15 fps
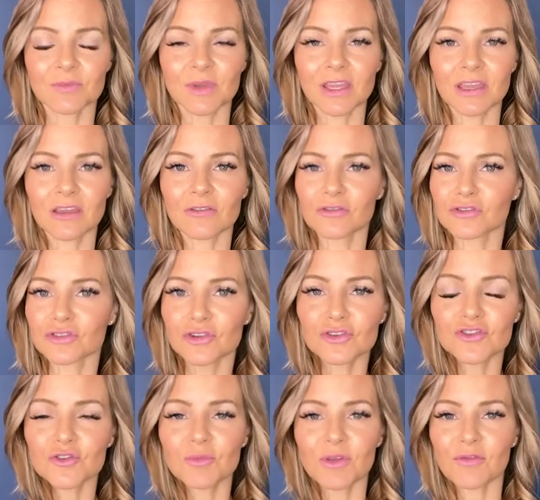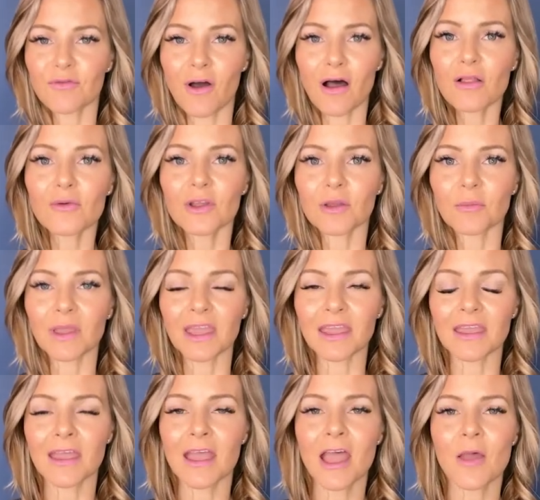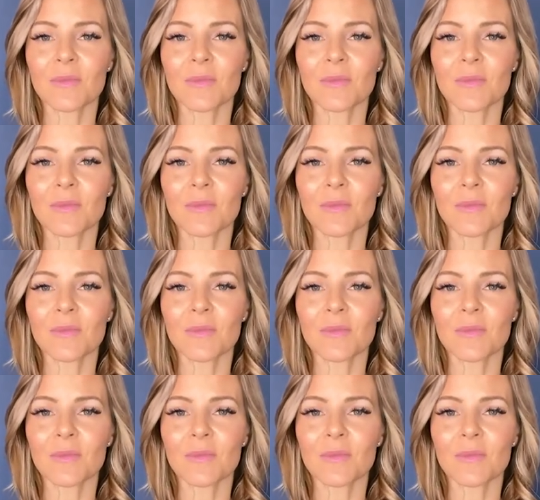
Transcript: to me or should you be following me.